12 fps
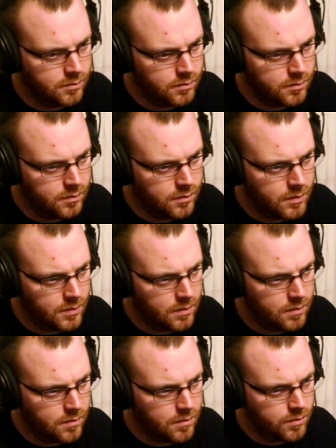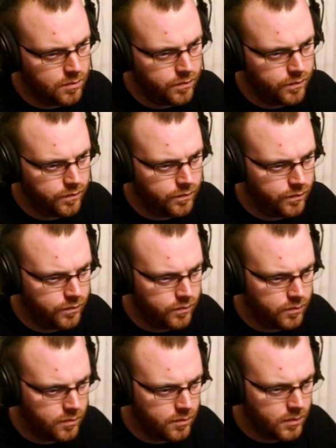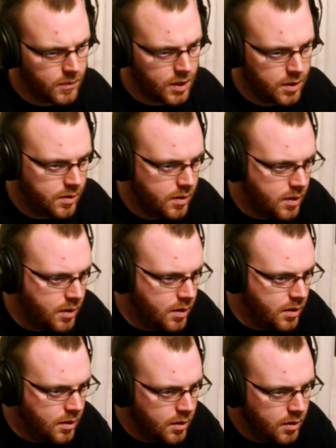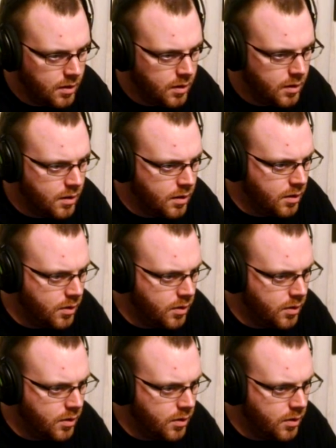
No one is speaking in this clip.